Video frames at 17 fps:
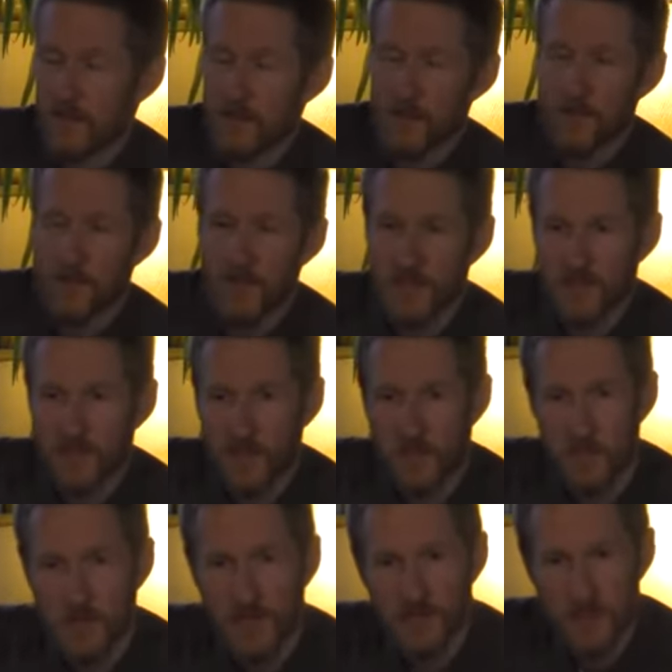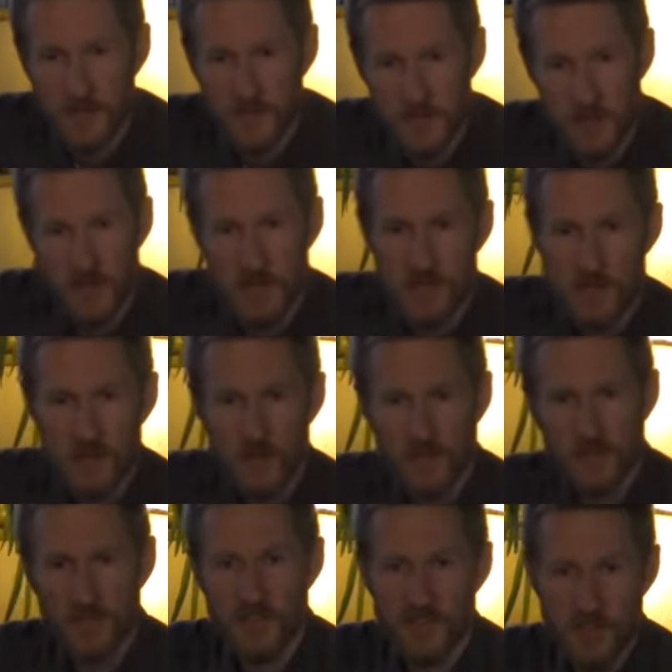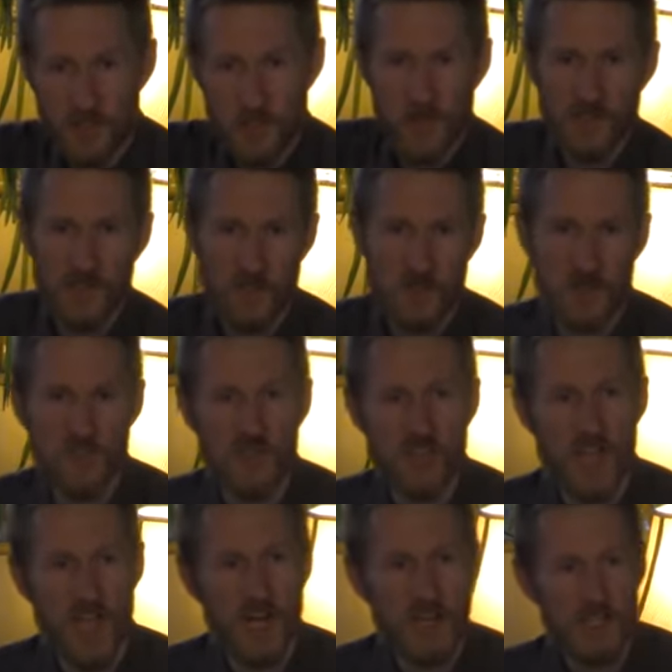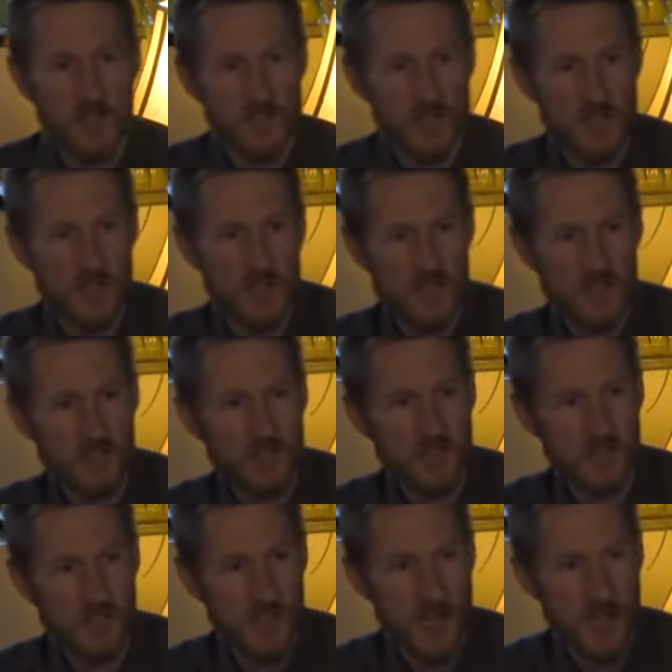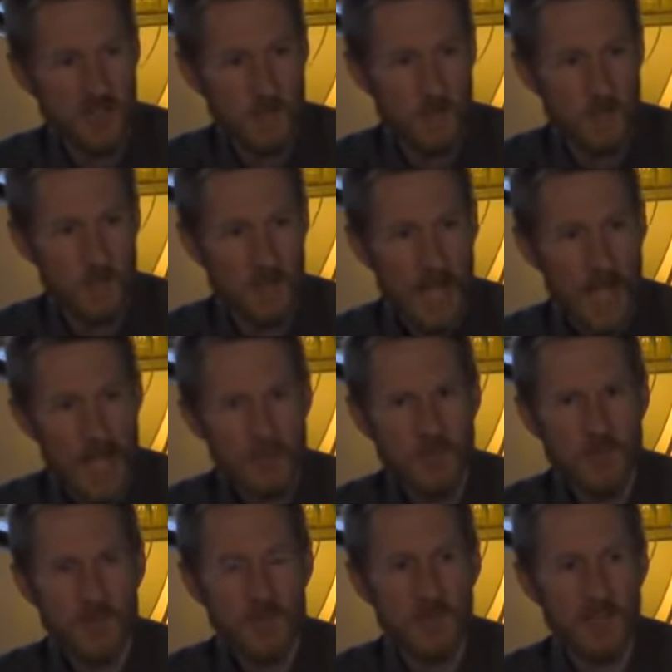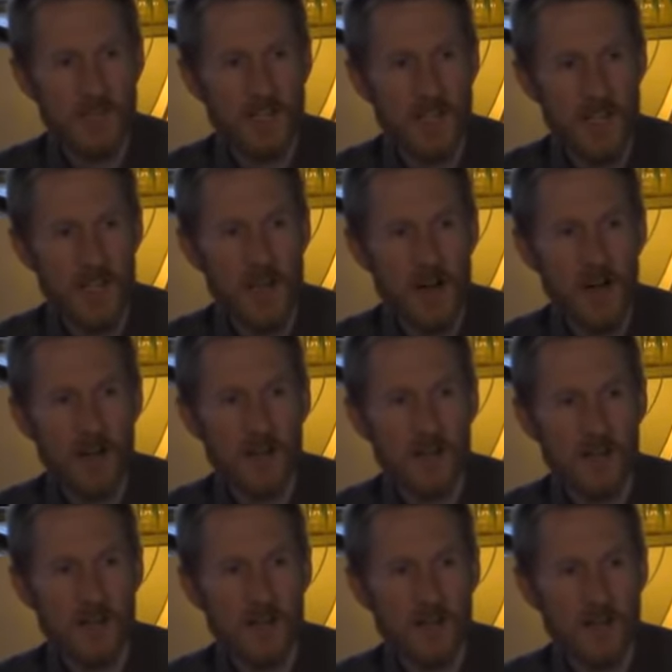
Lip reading: Are those things a threat to the church? Are those things a threat to Christianity and Christians and the gospel? Absolutely, they are.